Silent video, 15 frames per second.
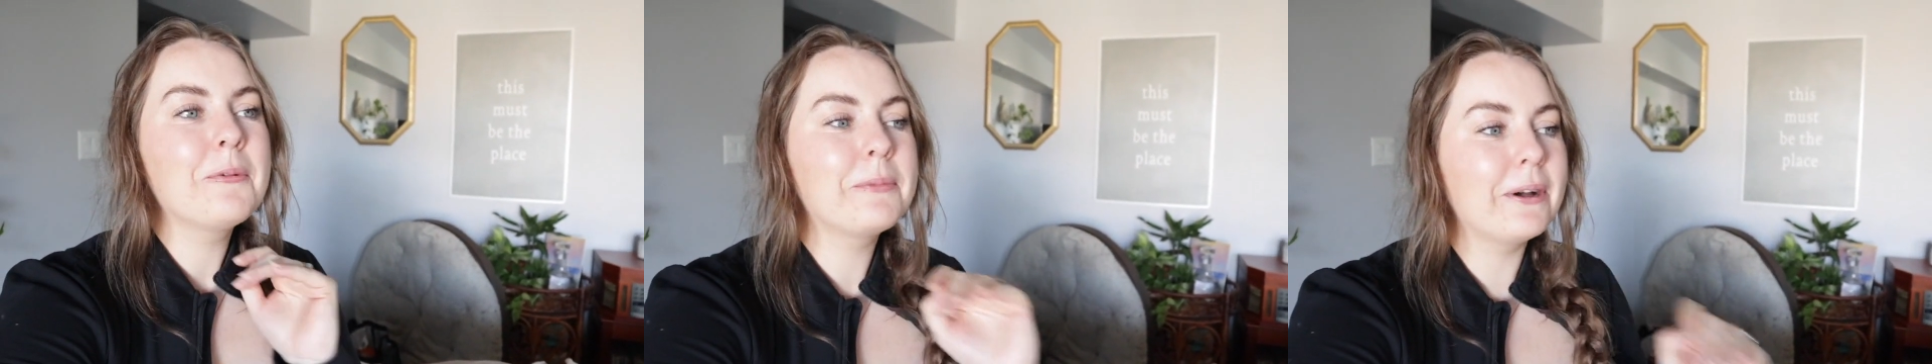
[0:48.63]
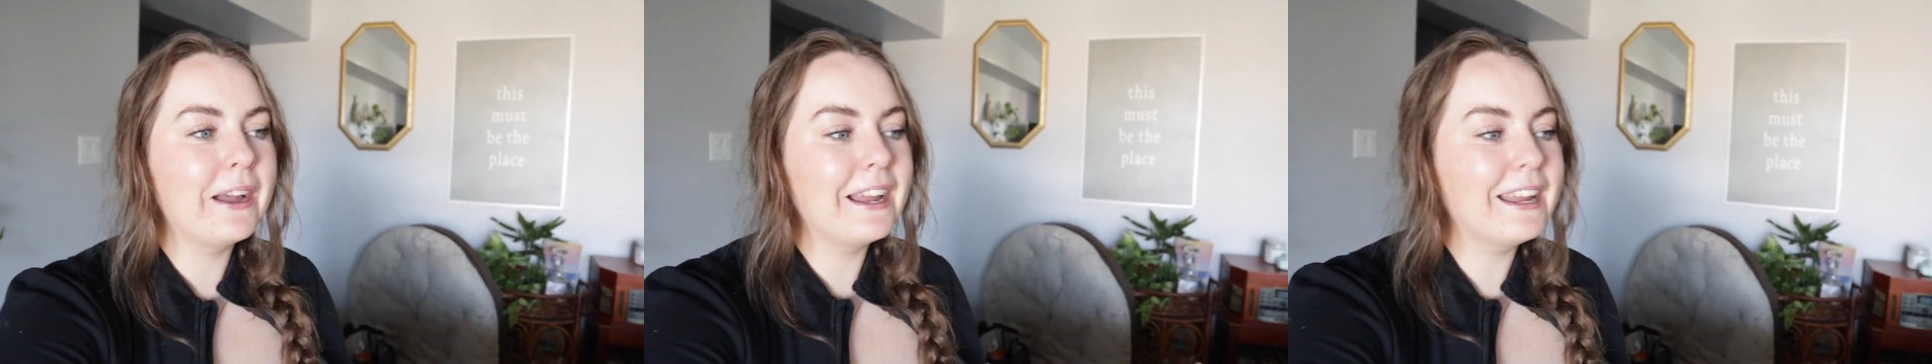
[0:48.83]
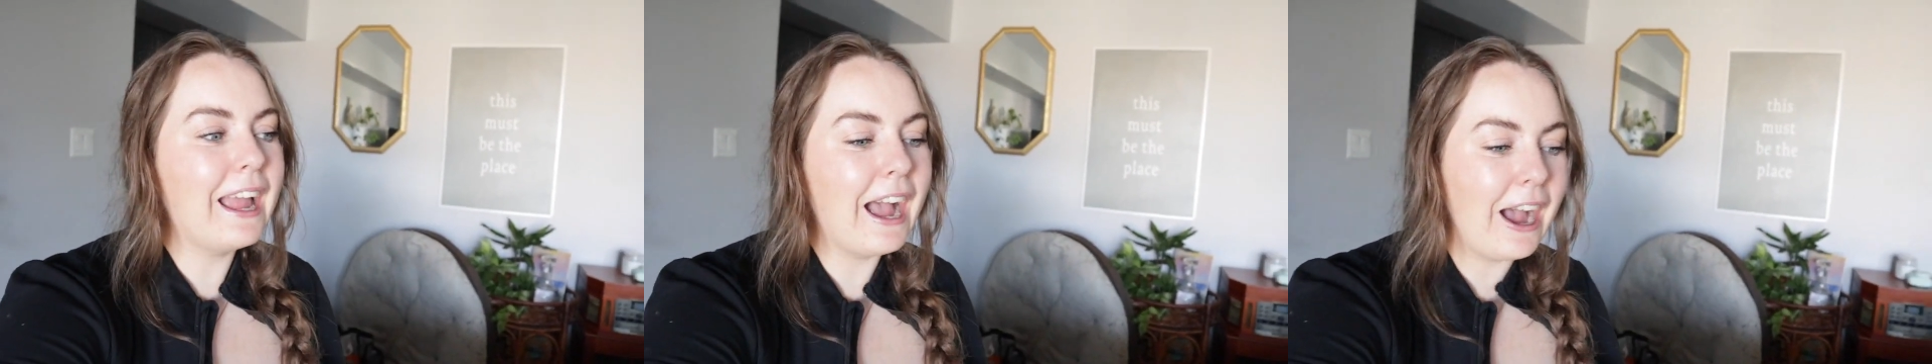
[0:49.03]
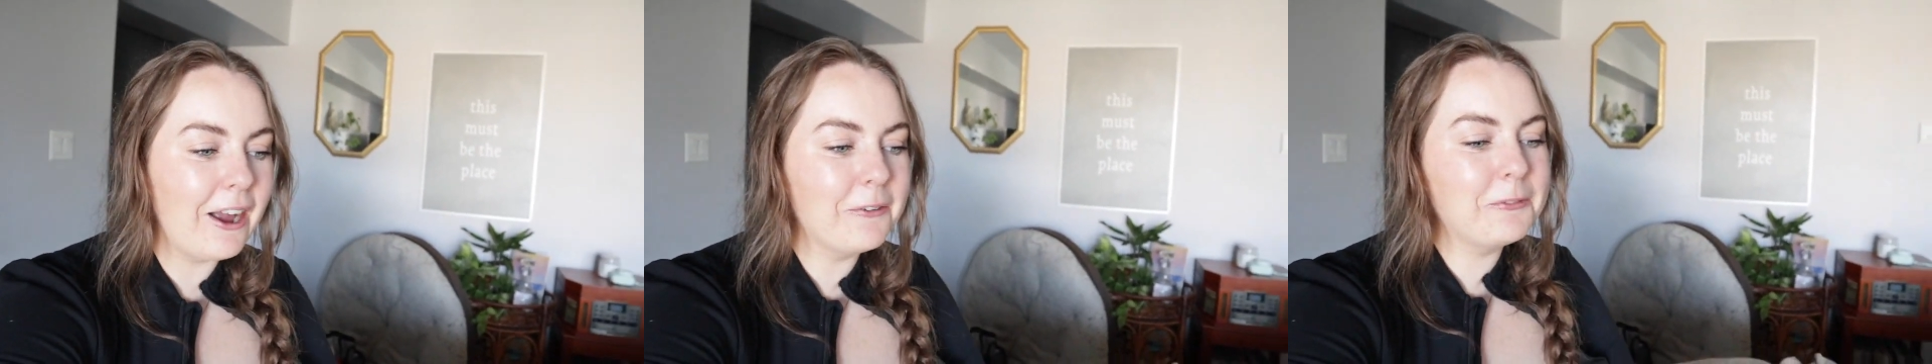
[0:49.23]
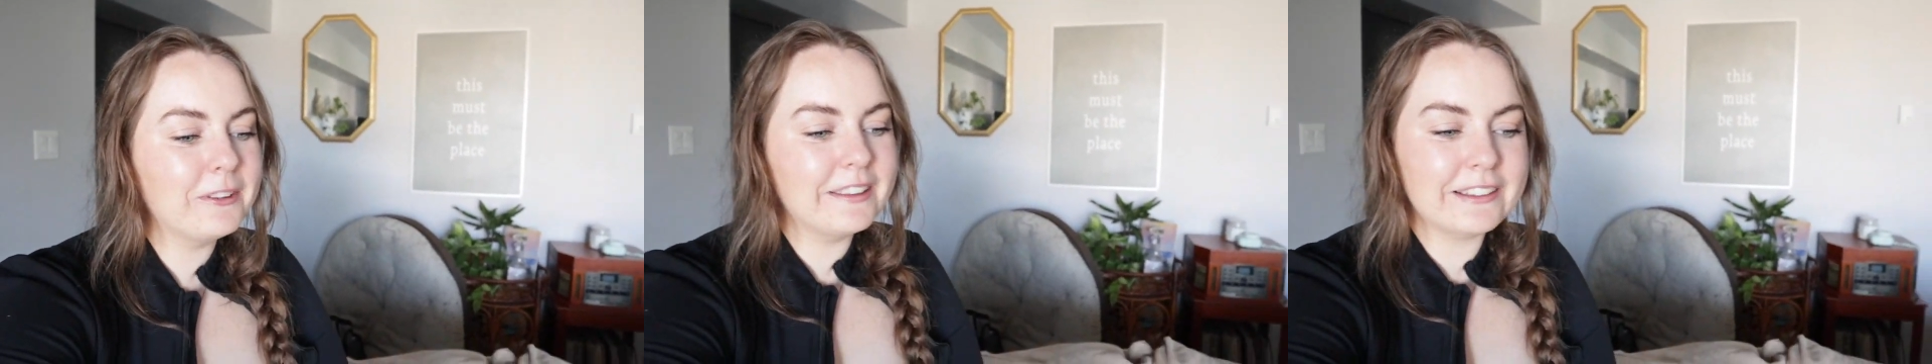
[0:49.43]
But yeah,
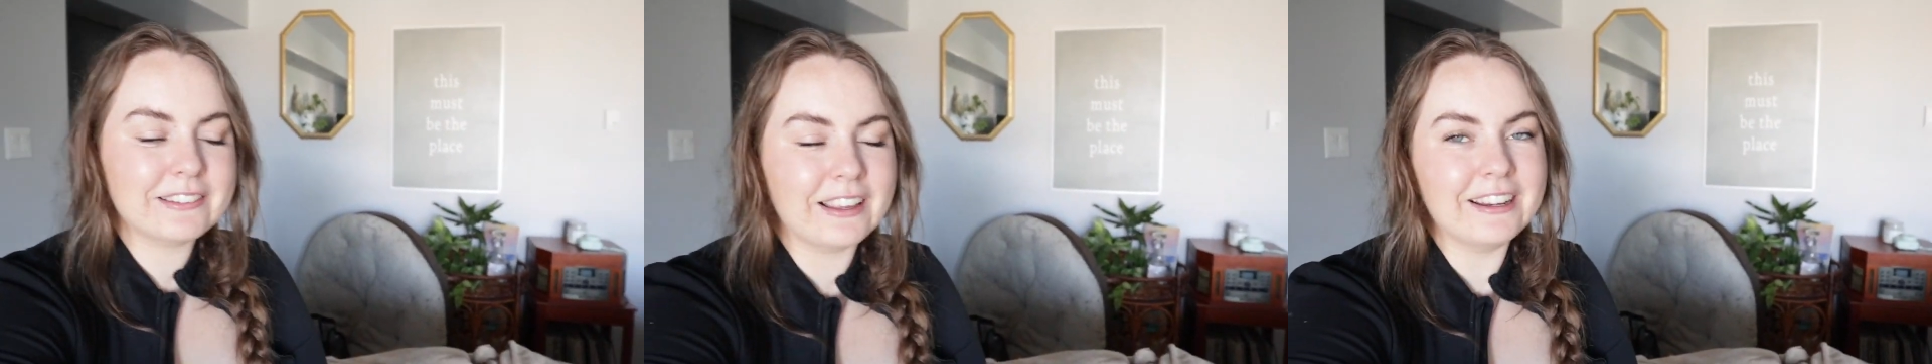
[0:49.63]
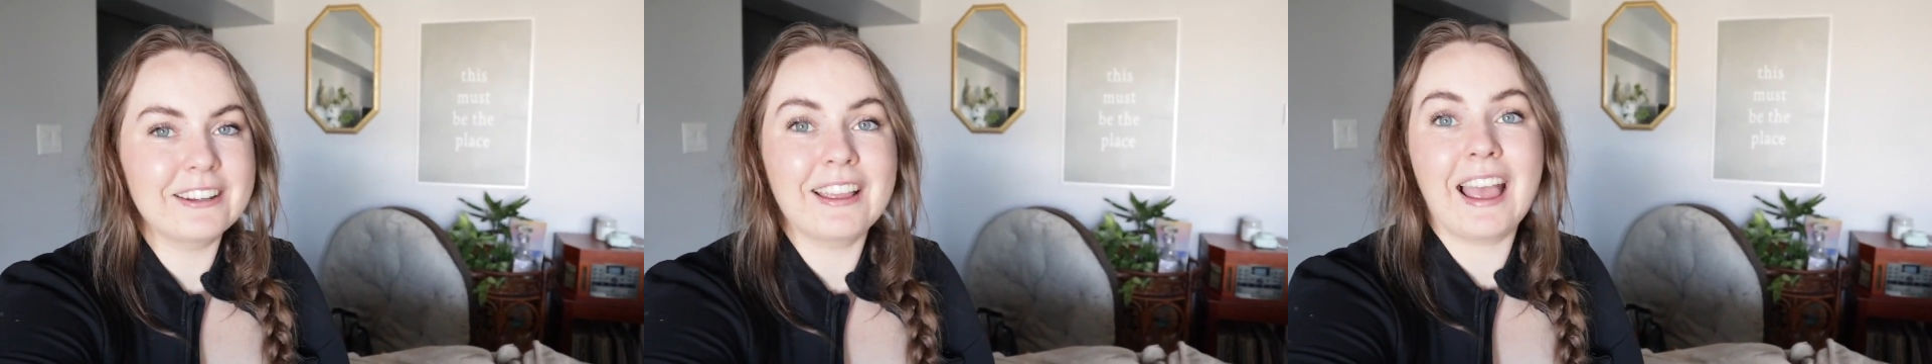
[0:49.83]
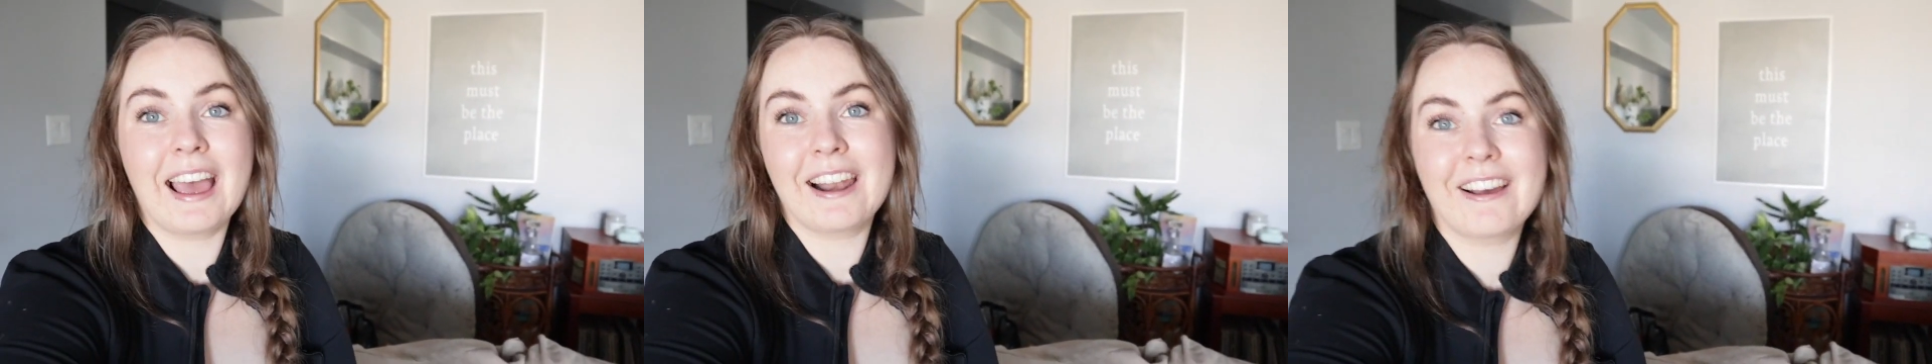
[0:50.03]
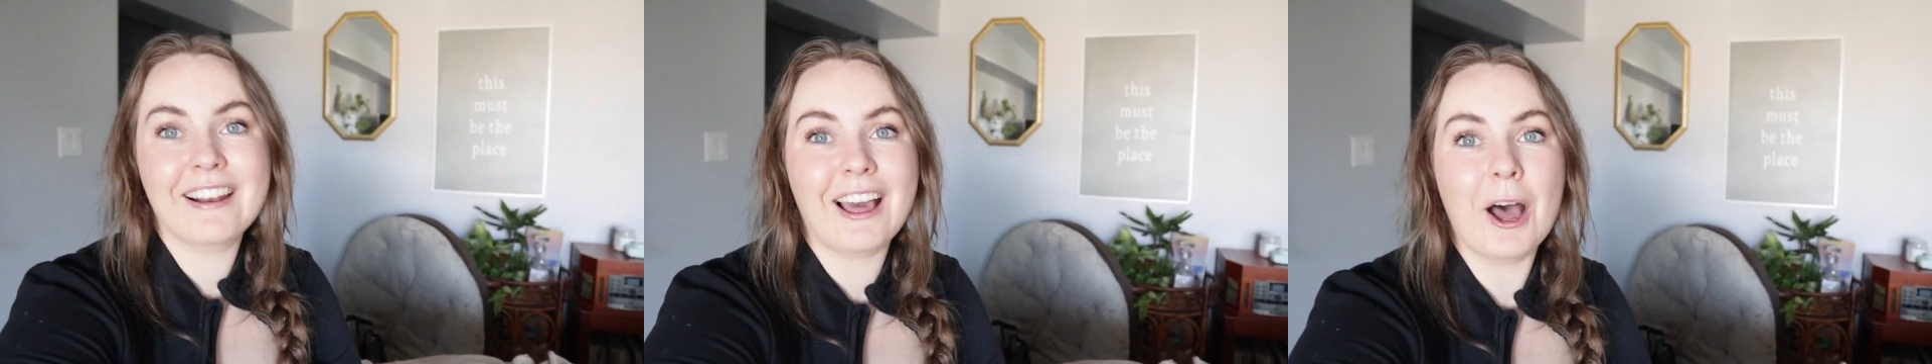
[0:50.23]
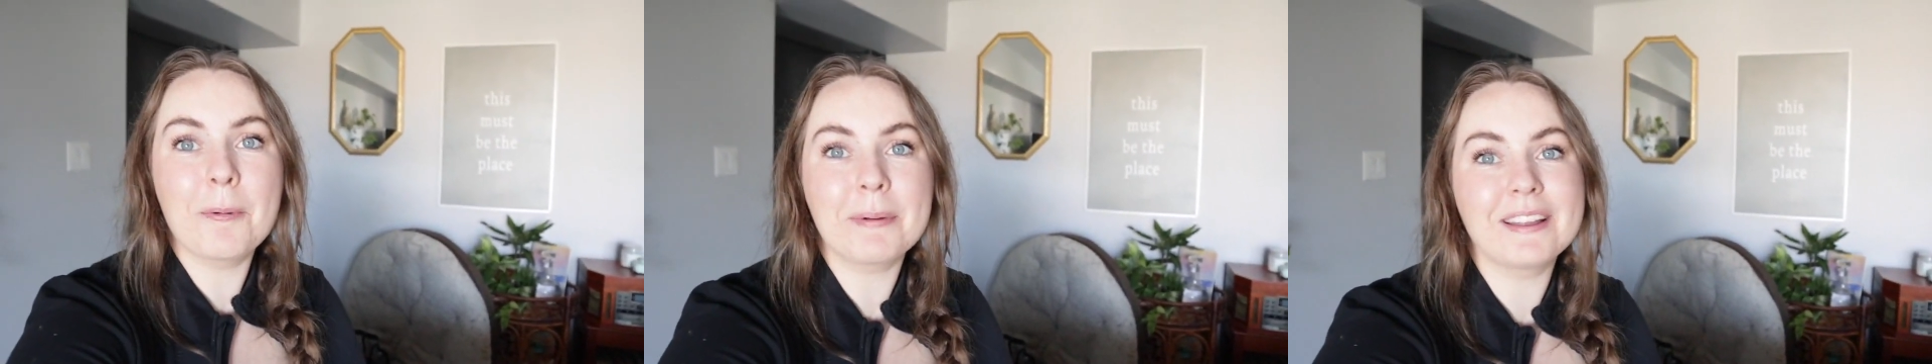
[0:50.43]
I'm really excited to head on up